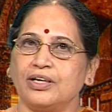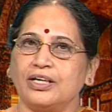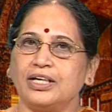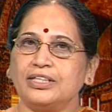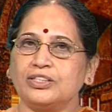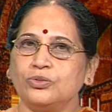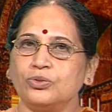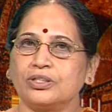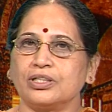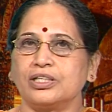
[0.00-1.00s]
Let us
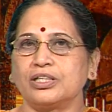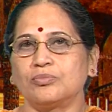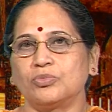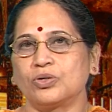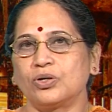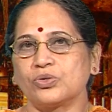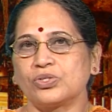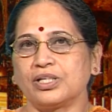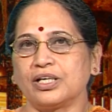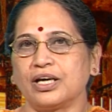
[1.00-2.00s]
look a little more
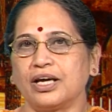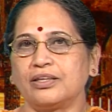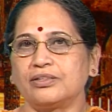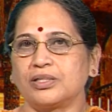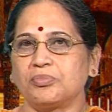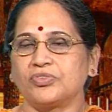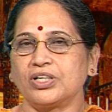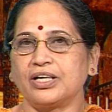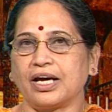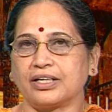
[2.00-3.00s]
closely at the some of the
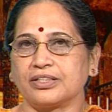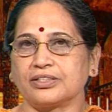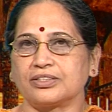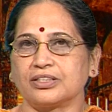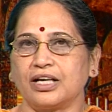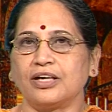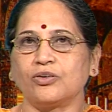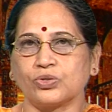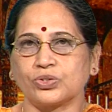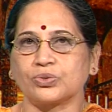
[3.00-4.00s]
characters and
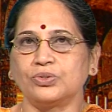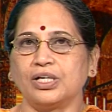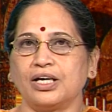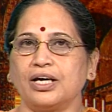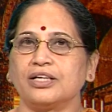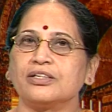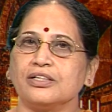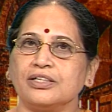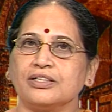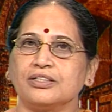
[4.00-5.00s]
also at
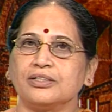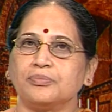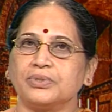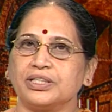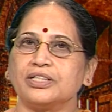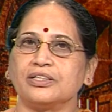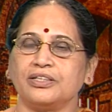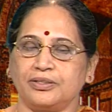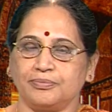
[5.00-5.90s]
Lear particularly.